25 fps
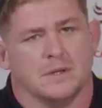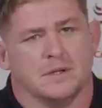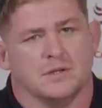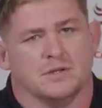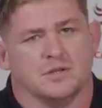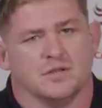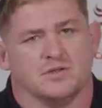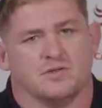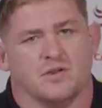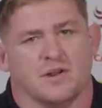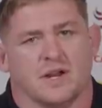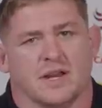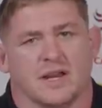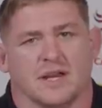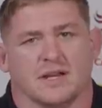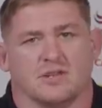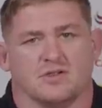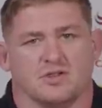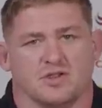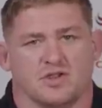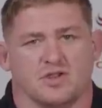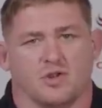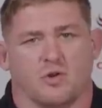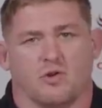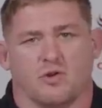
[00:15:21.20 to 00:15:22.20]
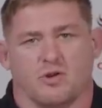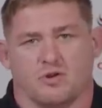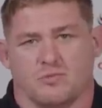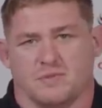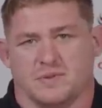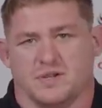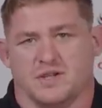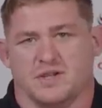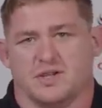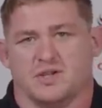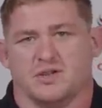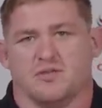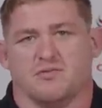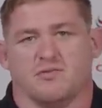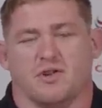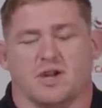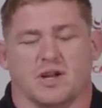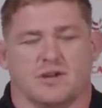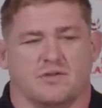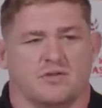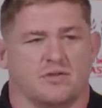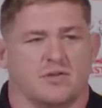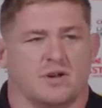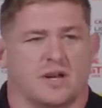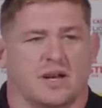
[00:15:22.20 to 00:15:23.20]
just trying to get your shoulder position
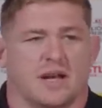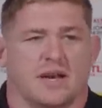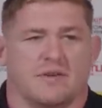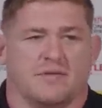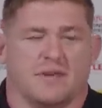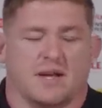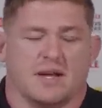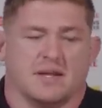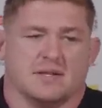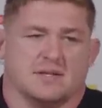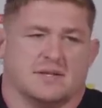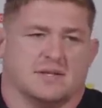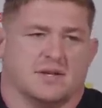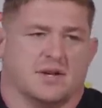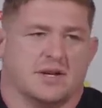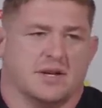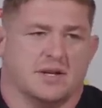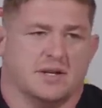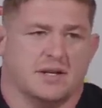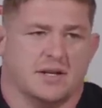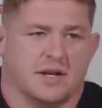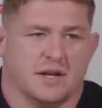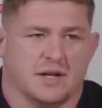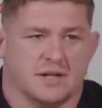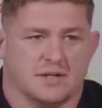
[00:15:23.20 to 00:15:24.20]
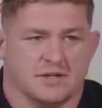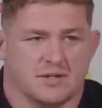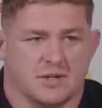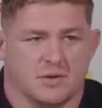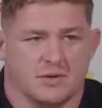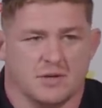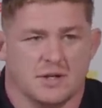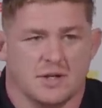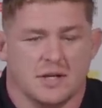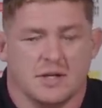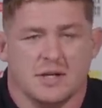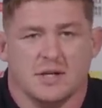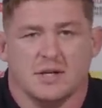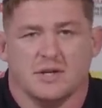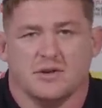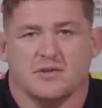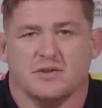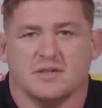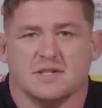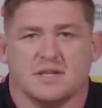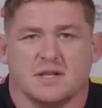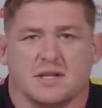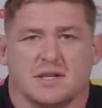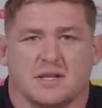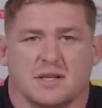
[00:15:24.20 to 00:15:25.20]
right through the left hand side there. So
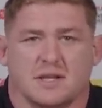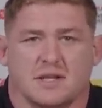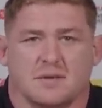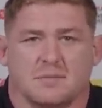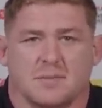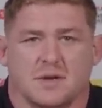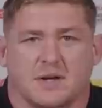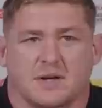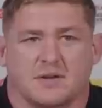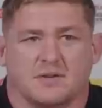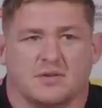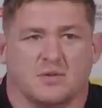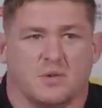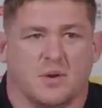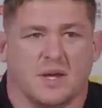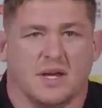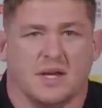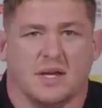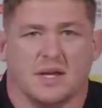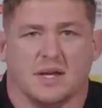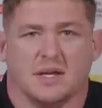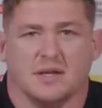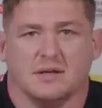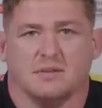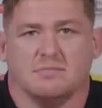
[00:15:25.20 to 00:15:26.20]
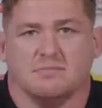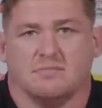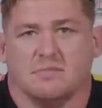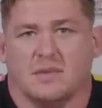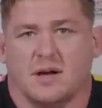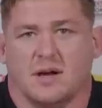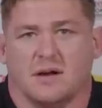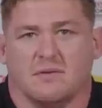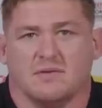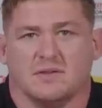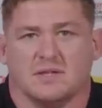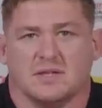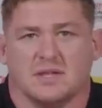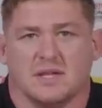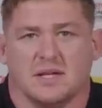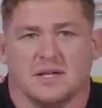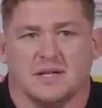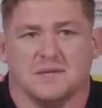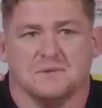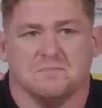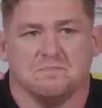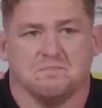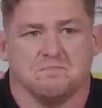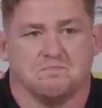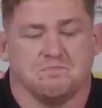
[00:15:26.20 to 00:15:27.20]
there is a little bit of tweaking.
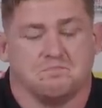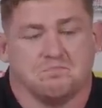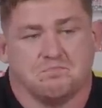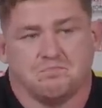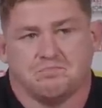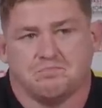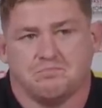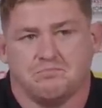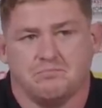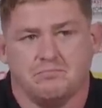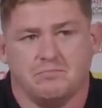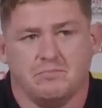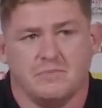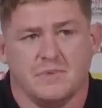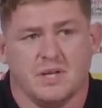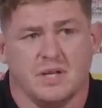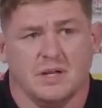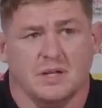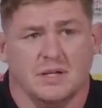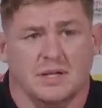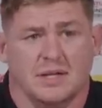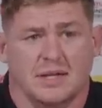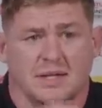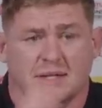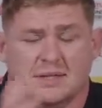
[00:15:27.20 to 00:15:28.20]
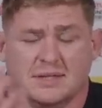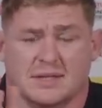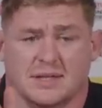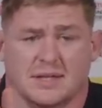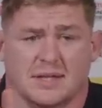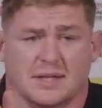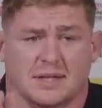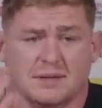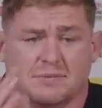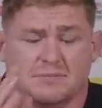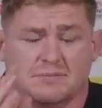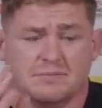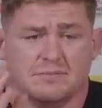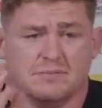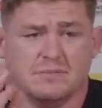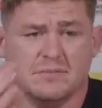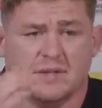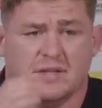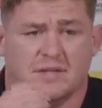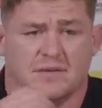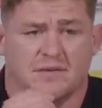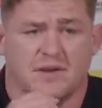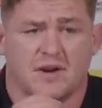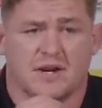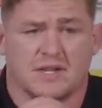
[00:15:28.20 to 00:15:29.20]
Obviously, it's a
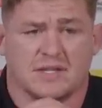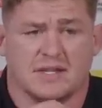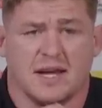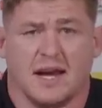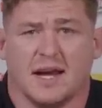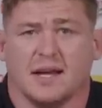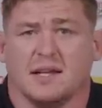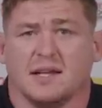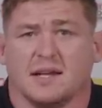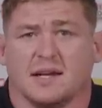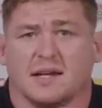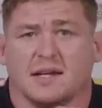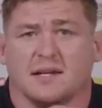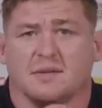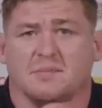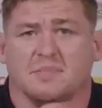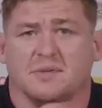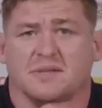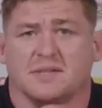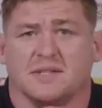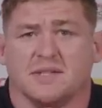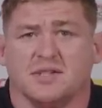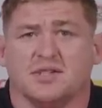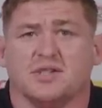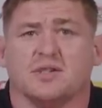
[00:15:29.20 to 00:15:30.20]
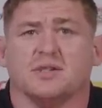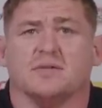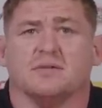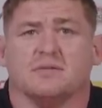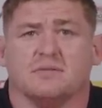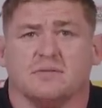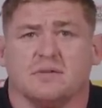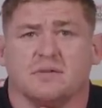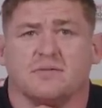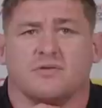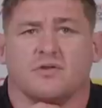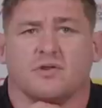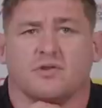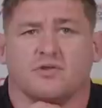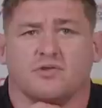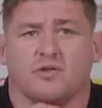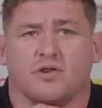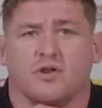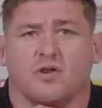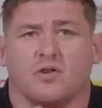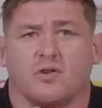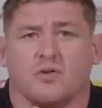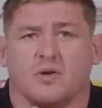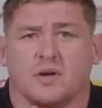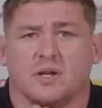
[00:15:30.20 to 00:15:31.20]
it's a very technical position, the front
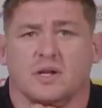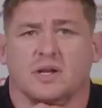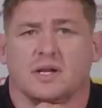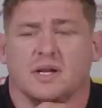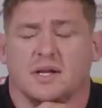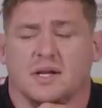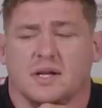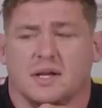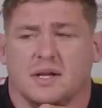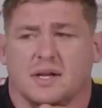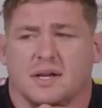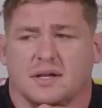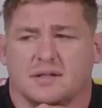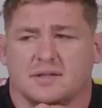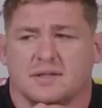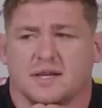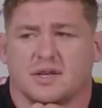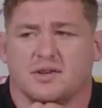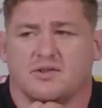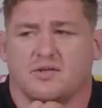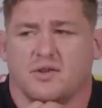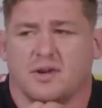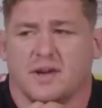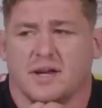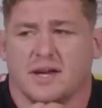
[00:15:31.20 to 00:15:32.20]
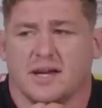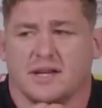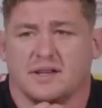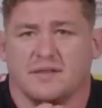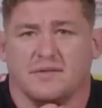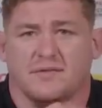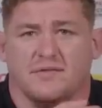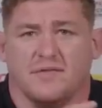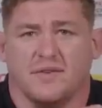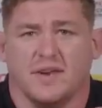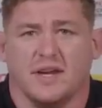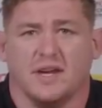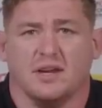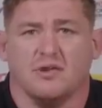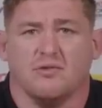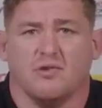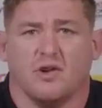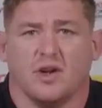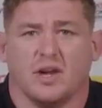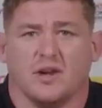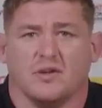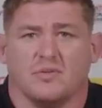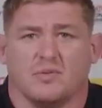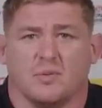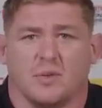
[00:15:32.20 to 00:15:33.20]
row, and as I said, trying to get the feel
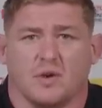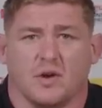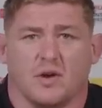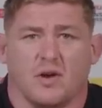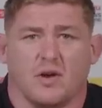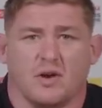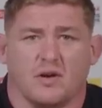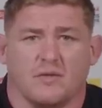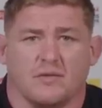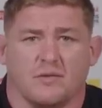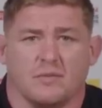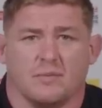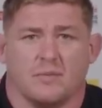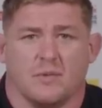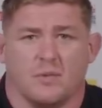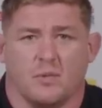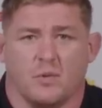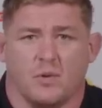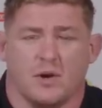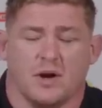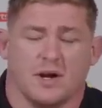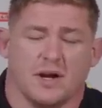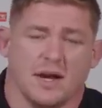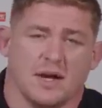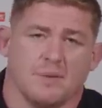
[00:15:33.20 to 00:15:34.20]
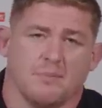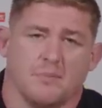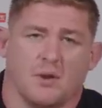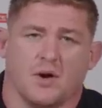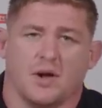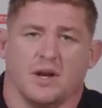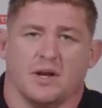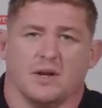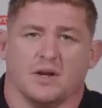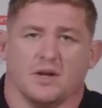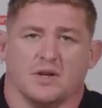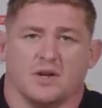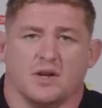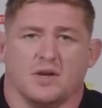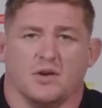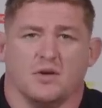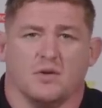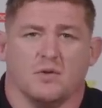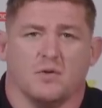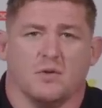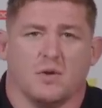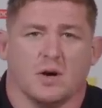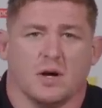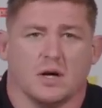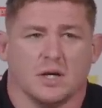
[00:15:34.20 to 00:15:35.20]
right with all of them, or where they bind on
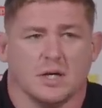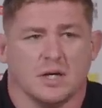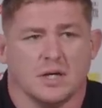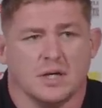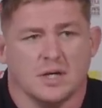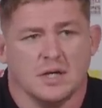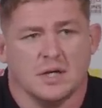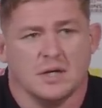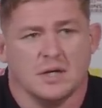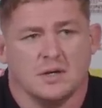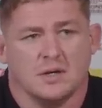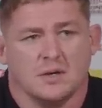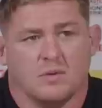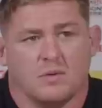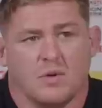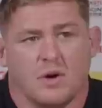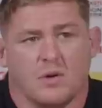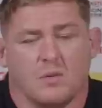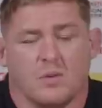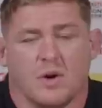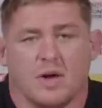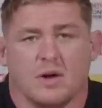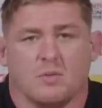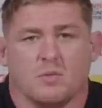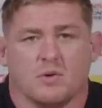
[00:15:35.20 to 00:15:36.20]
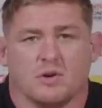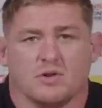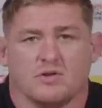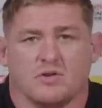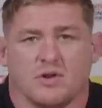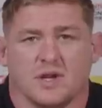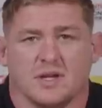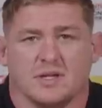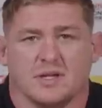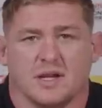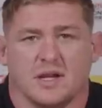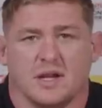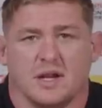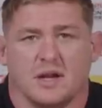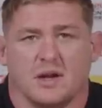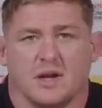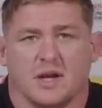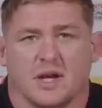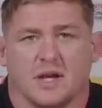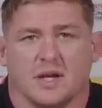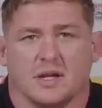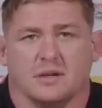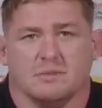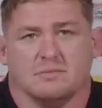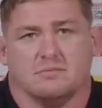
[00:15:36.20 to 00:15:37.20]
you, or what way we're trying to
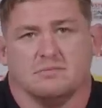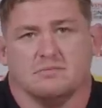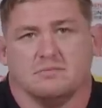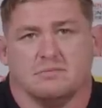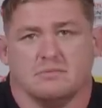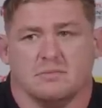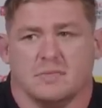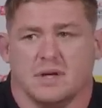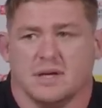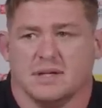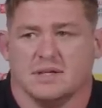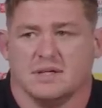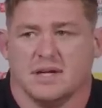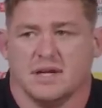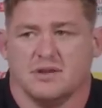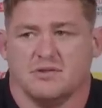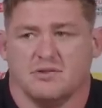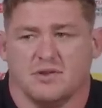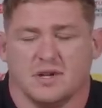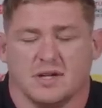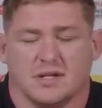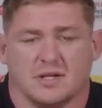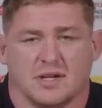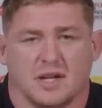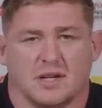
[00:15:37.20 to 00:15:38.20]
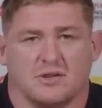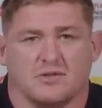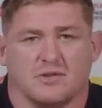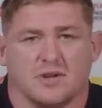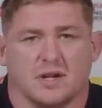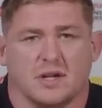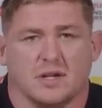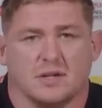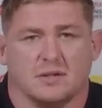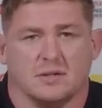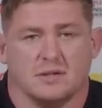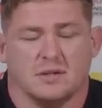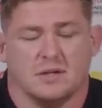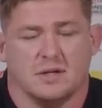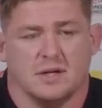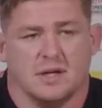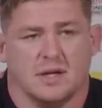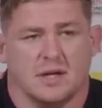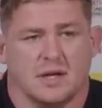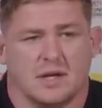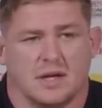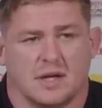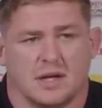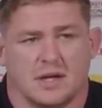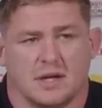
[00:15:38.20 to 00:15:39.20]
align, etc., etc.
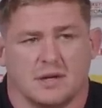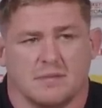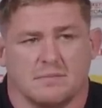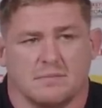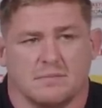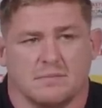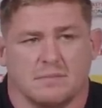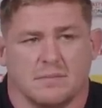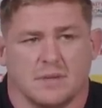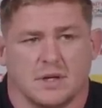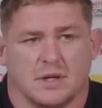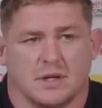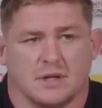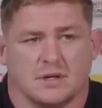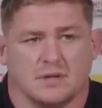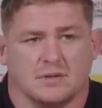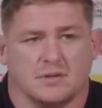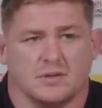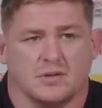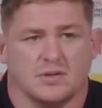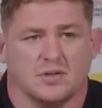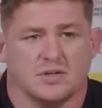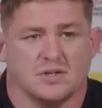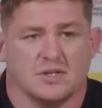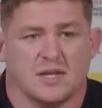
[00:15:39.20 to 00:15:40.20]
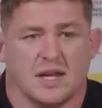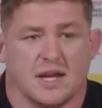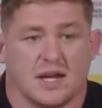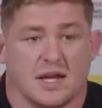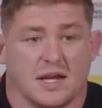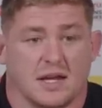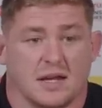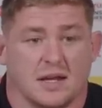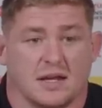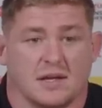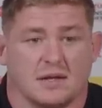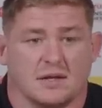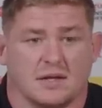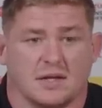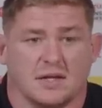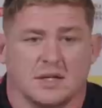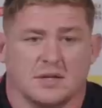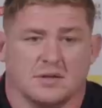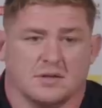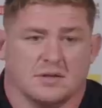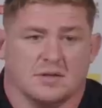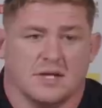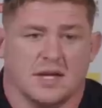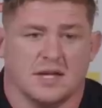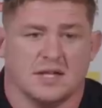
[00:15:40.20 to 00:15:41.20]
Um, so it does take a
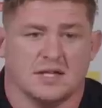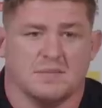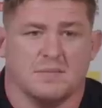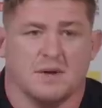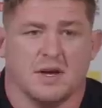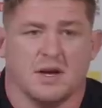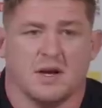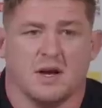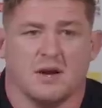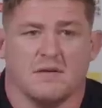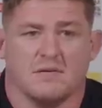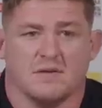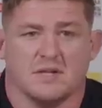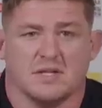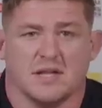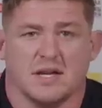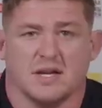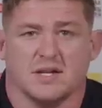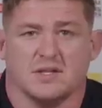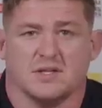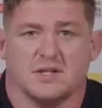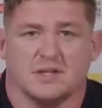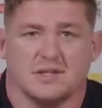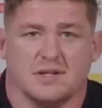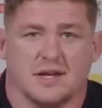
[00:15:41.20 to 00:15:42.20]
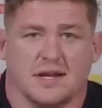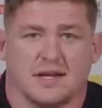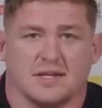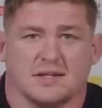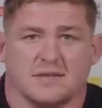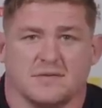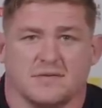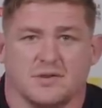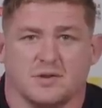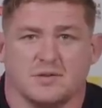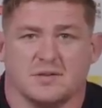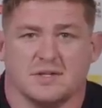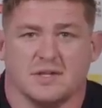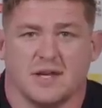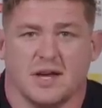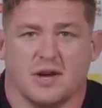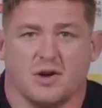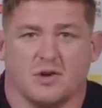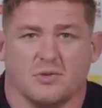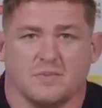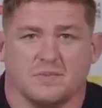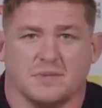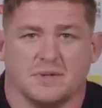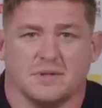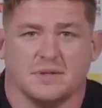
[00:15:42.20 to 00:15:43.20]
you know it takes a bit of conversation, it takes a few
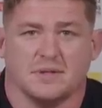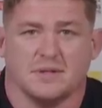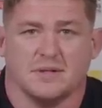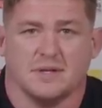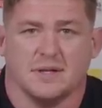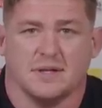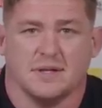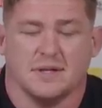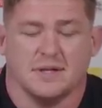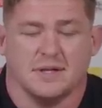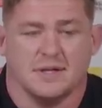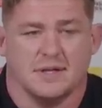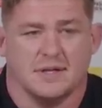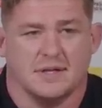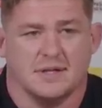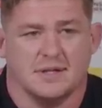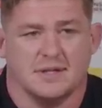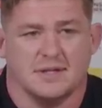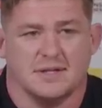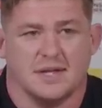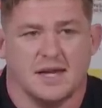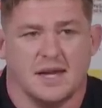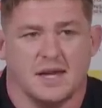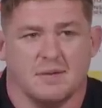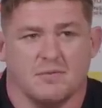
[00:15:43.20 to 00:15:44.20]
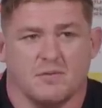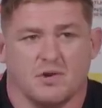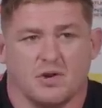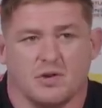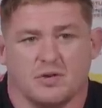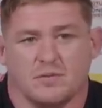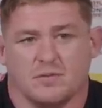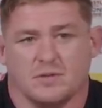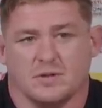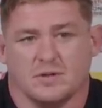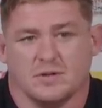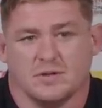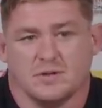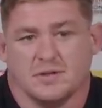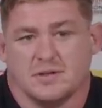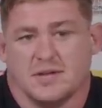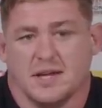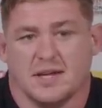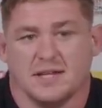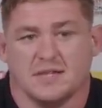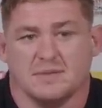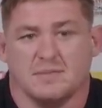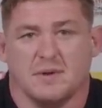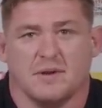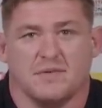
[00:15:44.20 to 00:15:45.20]
setups in the team room, it just
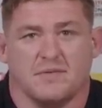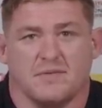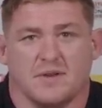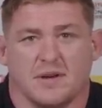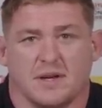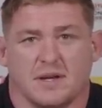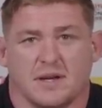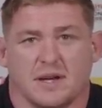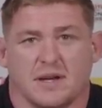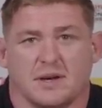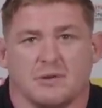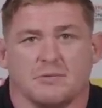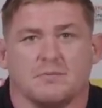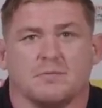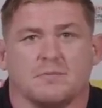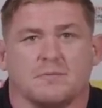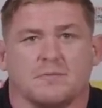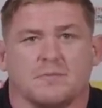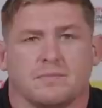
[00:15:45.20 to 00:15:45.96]
takes a bit of feeling out.